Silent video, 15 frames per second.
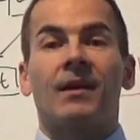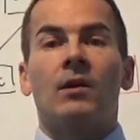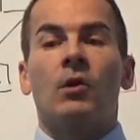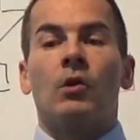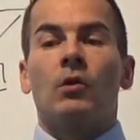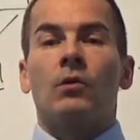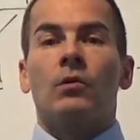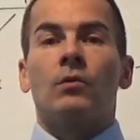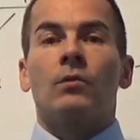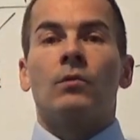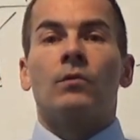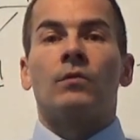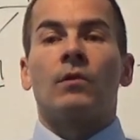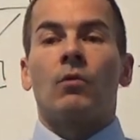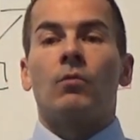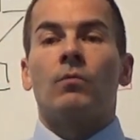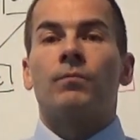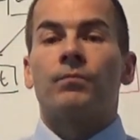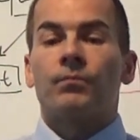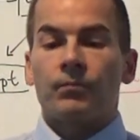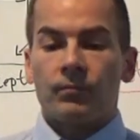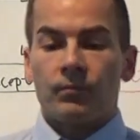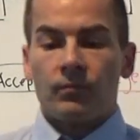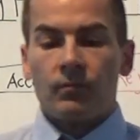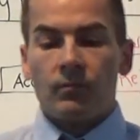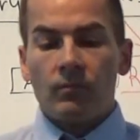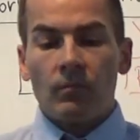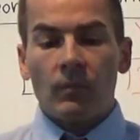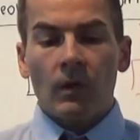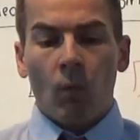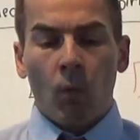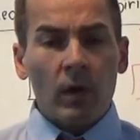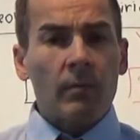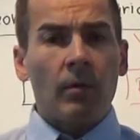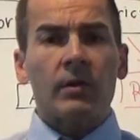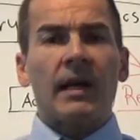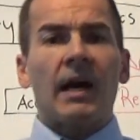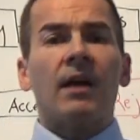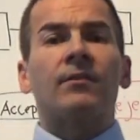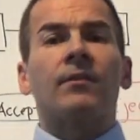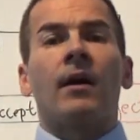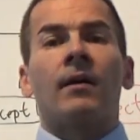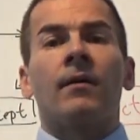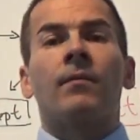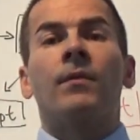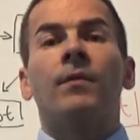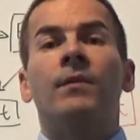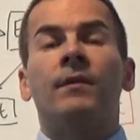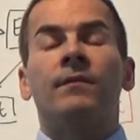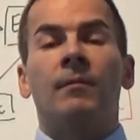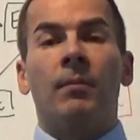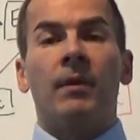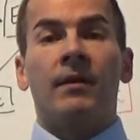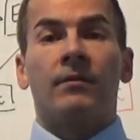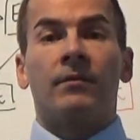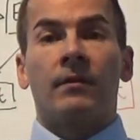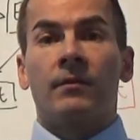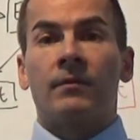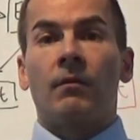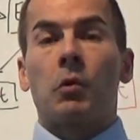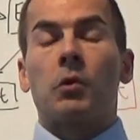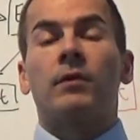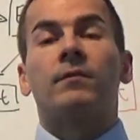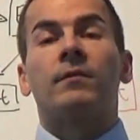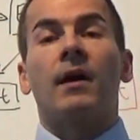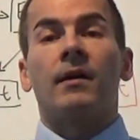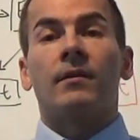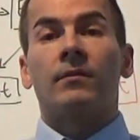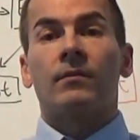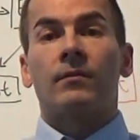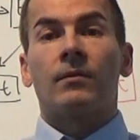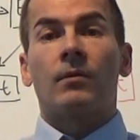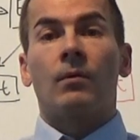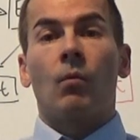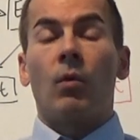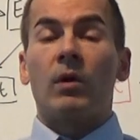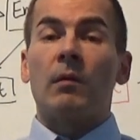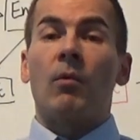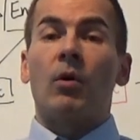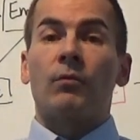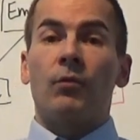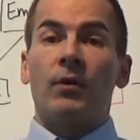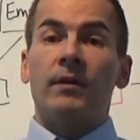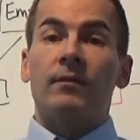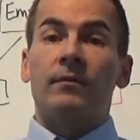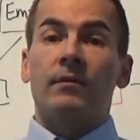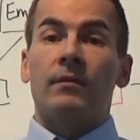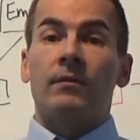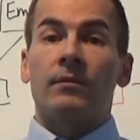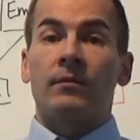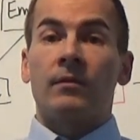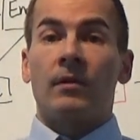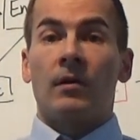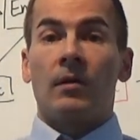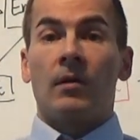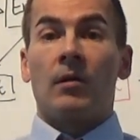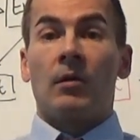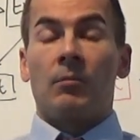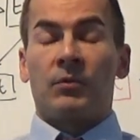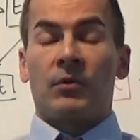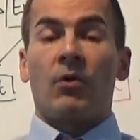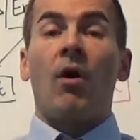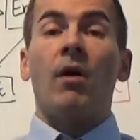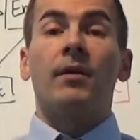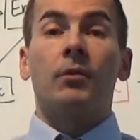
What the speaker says: So what about other disciplines in social science? What about, for instance, psychology?